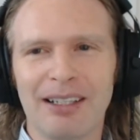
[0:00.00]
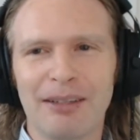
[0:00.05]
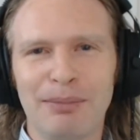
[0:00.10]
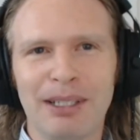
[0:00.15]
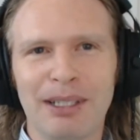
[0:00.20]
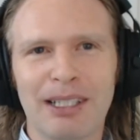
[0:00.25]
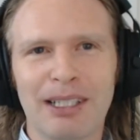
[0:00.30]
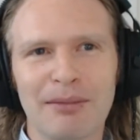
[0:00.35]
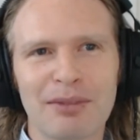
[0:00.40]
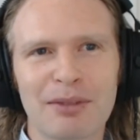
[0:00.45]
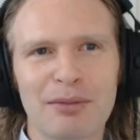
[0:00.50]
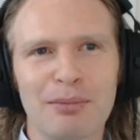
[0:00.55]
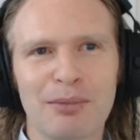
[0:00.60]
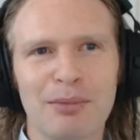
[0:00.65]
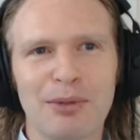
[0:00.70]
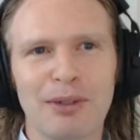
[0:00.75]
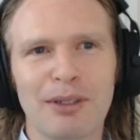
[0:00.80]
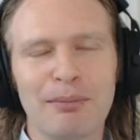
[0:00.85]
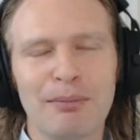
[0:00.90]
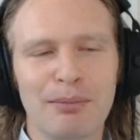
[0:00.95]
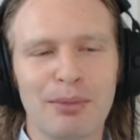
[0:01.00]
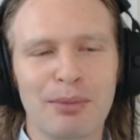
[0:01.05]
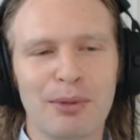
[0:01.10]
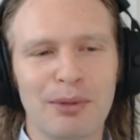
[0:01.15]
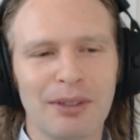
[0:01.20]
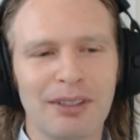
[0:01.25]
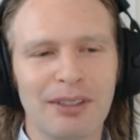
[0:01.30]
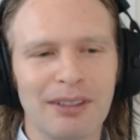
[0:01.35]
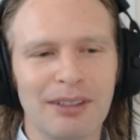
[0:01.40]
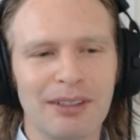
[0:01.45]
it becomes more
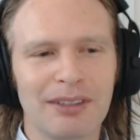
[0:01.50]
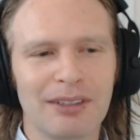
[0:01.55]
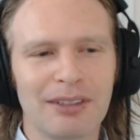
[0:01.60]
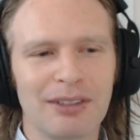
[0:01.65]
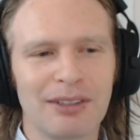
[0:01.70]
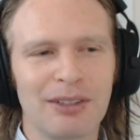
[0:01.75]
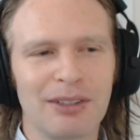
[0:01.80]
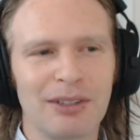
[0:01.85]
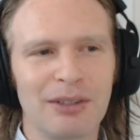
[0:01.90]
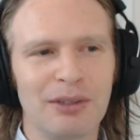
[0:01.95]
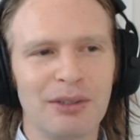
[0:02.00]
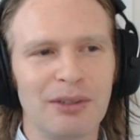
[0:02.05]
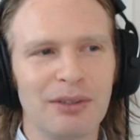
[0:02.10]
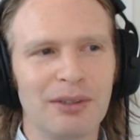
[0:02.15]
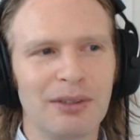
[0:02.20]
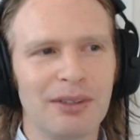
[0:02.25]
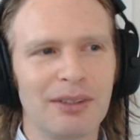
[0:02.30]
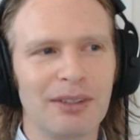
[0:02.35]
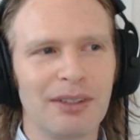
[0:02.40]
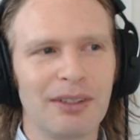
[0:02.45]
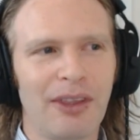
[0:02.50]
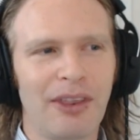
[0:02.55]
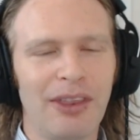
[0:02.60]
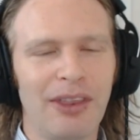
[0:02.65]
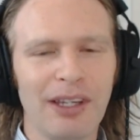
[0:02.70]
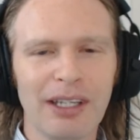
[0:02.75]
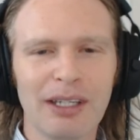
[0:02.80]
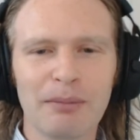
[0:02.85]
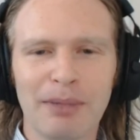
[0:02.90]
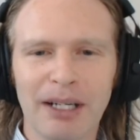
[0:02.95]
important to
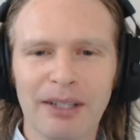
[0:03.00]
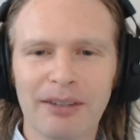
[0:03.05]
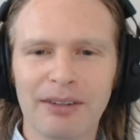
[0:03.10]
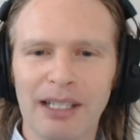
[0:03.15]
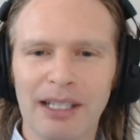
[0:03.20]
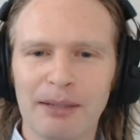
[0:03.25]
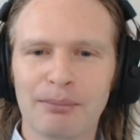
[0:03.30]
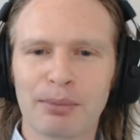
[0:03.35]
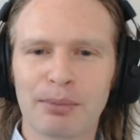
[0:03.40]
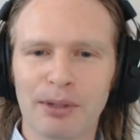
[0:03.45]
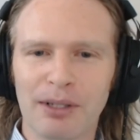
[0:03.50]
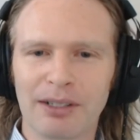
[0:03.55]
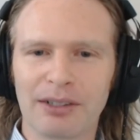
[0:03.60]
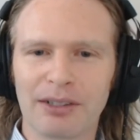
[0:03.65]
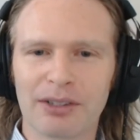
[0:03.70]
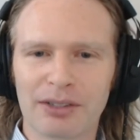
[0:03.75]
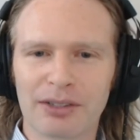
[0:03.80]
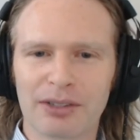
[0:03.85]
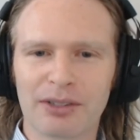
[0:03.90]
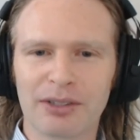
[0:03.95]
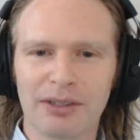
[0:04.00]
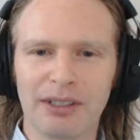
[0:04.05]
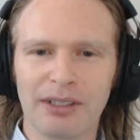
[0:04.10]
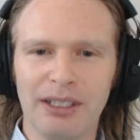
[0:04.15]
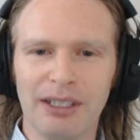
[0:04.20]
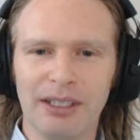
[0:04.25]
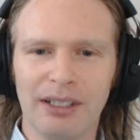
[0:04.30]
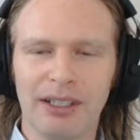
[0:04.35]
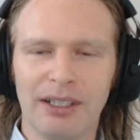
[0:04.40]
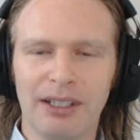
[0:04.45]
think about that broader
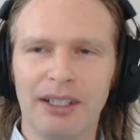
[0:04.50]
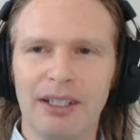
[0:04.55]
story.